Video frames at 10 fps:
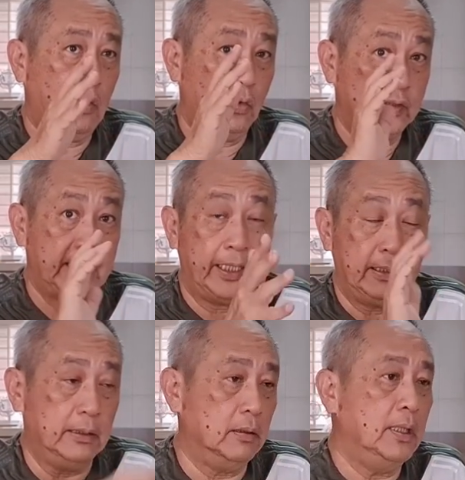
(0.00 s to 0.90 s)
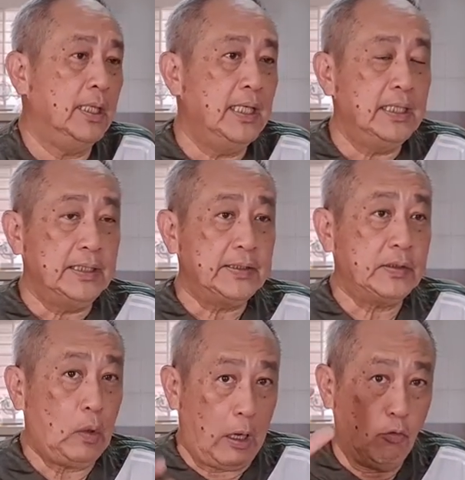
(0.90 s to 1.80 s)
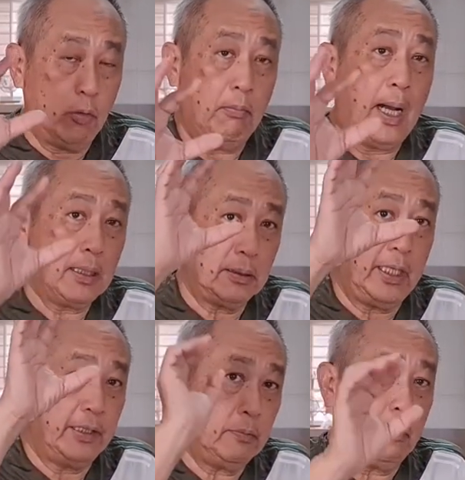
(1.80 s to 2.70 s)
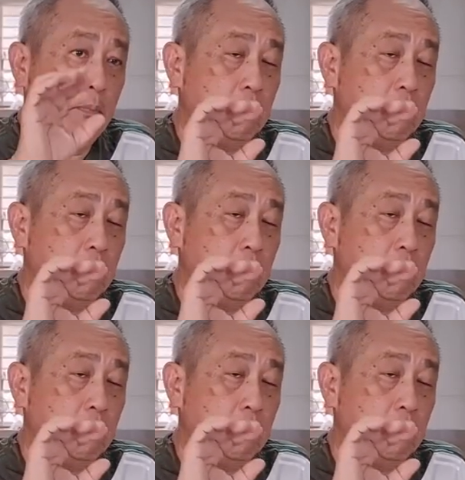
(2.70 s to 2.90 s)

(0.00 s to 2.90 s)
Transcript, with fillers: or cycle. So I will mark that,